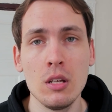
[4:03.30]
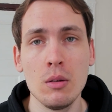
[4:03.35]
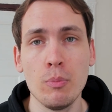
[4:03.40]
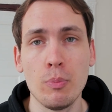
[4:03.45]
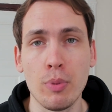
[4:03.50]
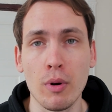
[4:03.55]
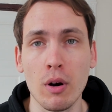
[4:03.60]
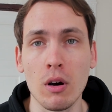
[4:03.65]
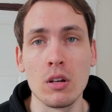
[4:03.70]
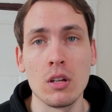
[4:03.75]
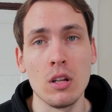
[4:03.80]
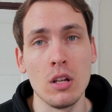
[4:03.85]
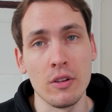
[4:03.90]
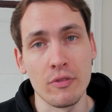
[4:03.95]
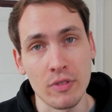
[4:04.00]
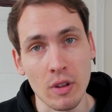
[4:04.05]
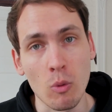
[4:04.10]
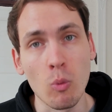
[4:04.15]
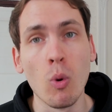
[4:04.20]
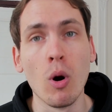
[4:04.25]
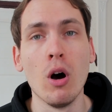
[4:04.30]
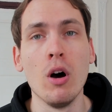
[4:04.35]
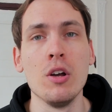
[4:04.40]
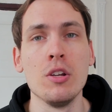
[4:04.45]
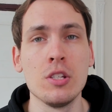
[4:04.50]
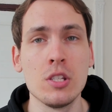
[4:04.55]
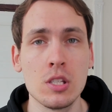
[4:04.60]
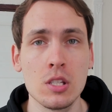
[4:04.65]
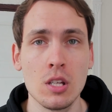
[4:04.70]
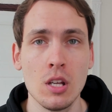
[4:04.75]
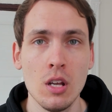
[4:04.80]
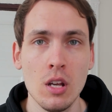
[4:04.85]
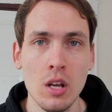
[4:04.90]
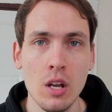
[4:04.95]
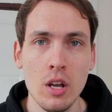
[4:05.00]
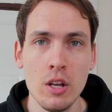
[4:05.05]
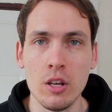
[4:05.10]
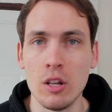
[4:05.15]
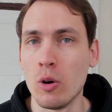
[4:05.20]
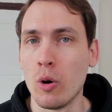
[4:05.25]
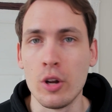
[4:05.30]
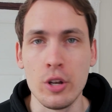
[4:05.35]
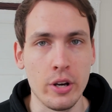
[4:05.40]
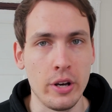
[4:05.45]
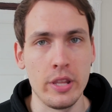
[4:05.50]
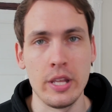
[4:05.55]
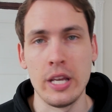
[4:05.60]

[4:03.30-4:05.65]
but if there was, another